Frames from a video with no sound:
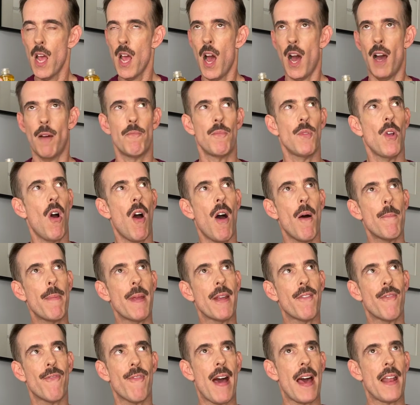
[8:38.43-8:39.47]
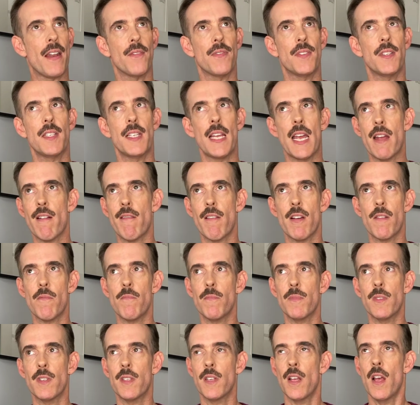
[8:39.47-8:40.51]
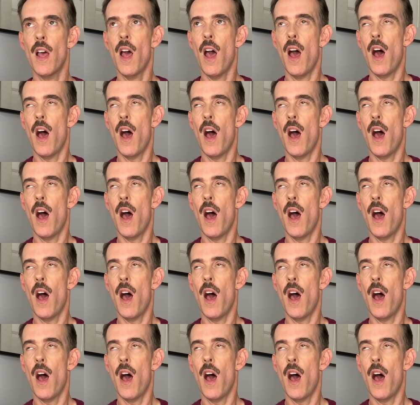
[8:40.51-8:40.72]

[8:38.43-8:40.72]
I'm not a big fan of serums.